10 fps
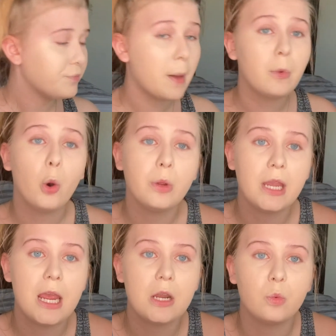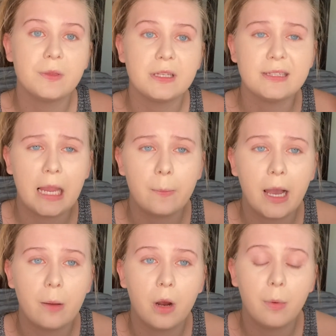I'm going in with the same
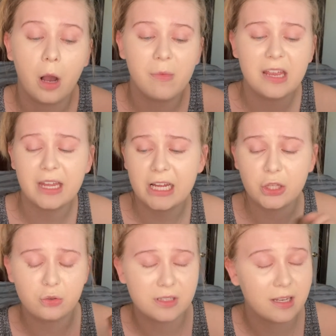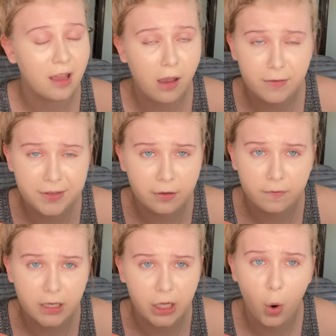eyebrow pomade that I use in every single
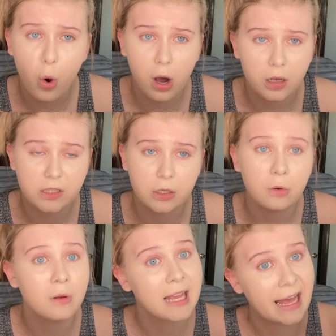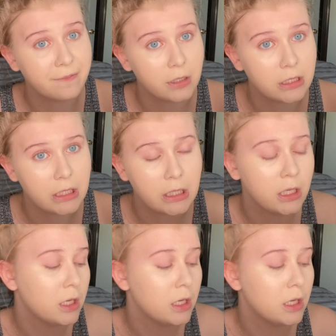video, also Kat Von D